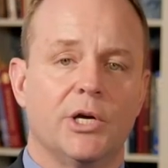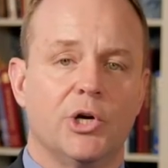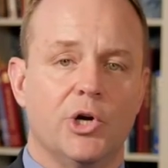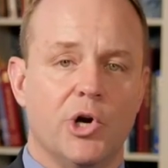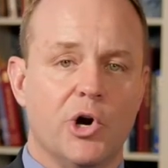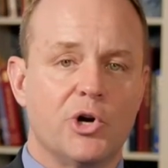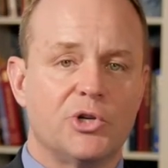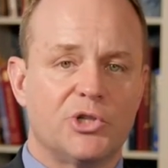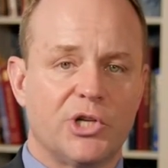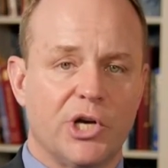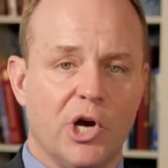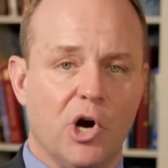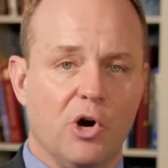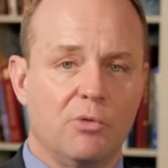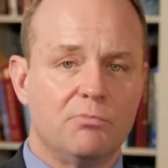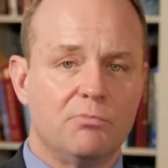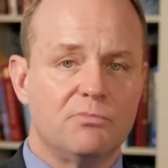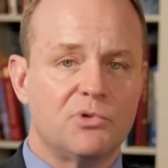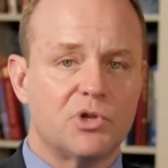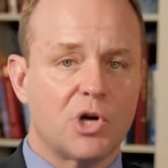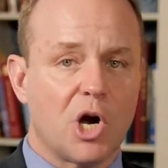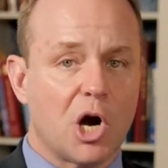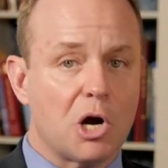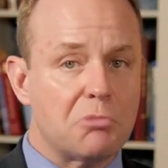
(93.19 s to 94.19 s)
Nursing
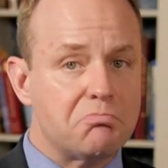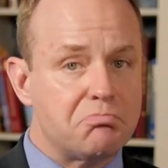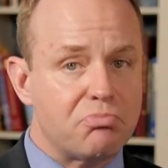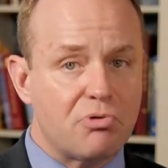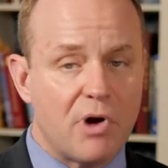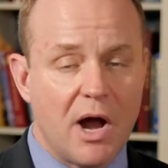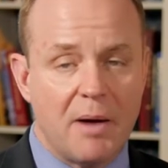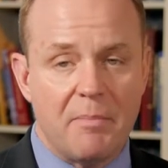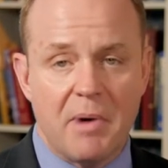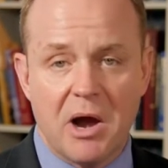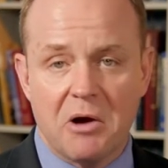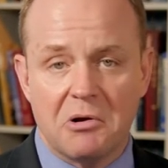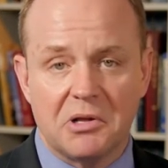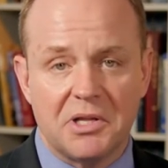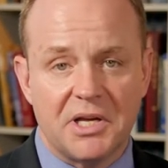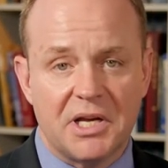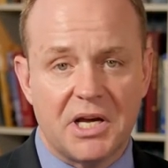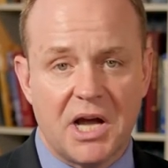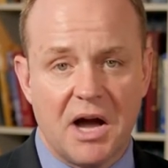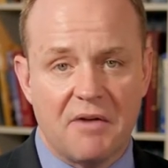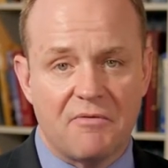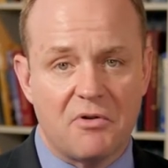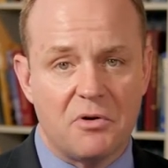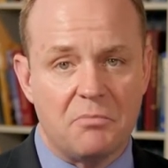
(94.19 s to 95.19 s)
homes are primarily
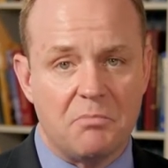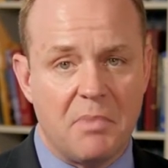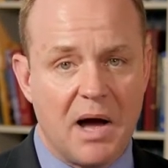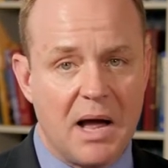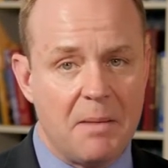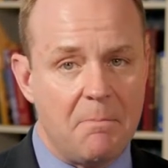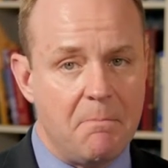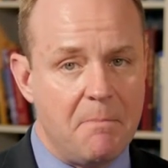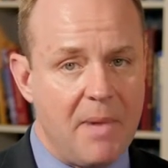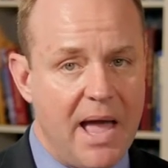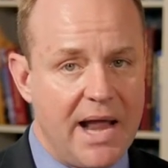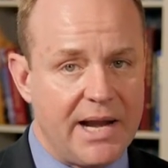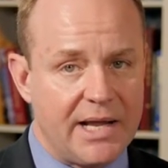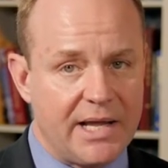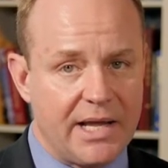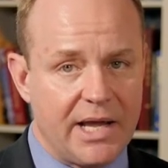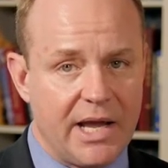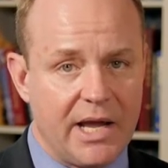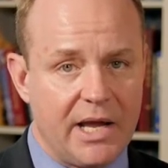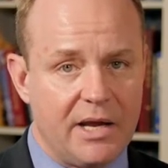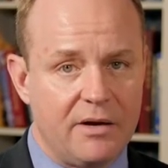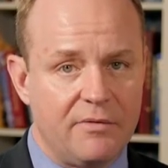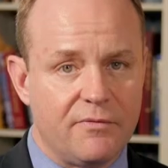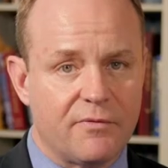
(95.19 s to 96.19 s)
covered by
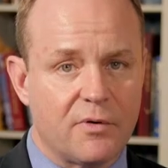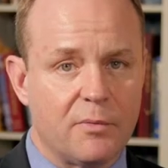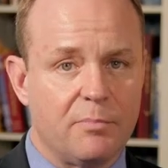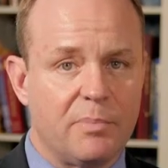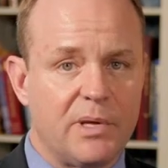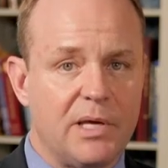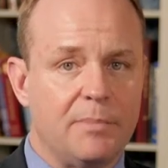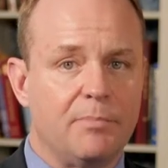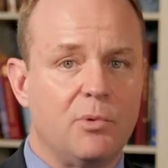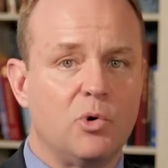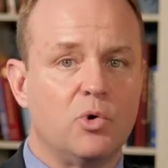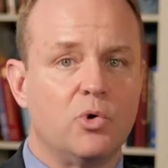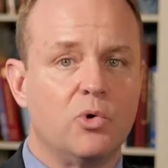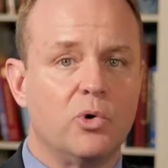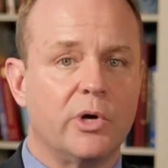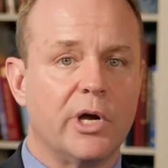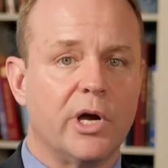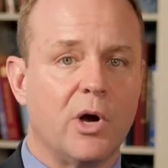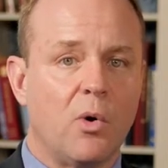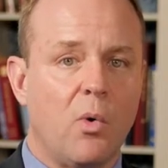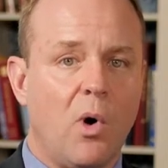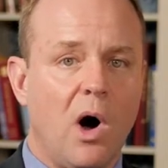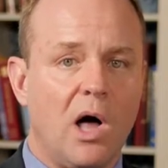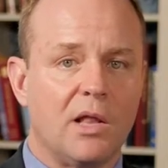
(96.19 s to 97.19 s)
Medicaid for people who
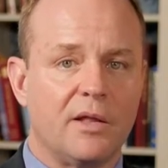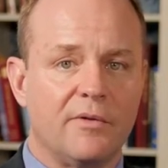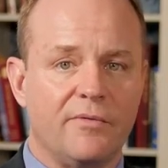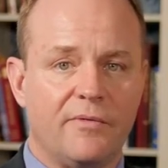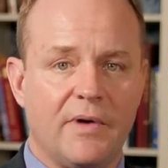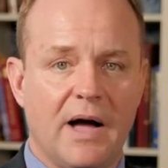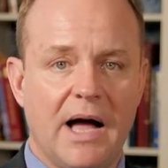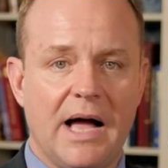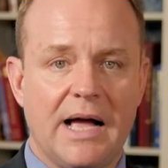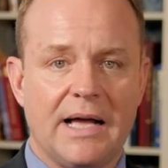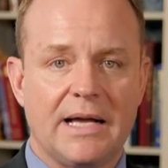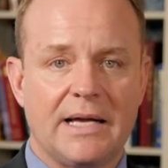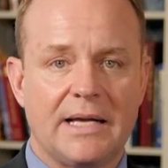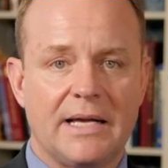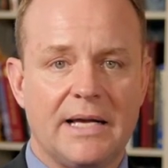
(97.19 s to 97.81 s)
can qualify.